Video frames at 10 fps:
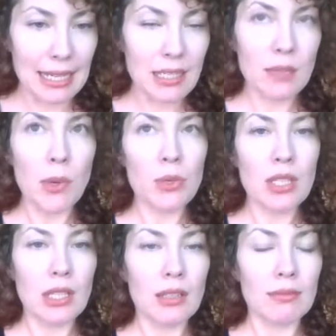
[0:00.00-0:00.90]
It's the
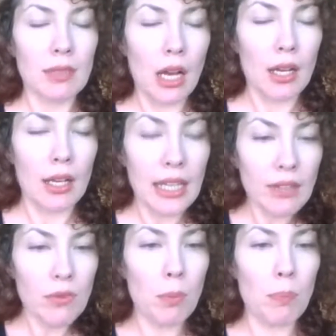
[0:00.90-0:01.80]
most
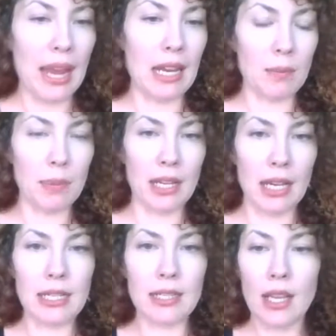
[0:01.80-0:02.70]
evil bait
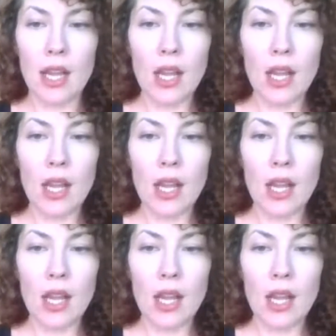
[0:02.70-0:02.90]
because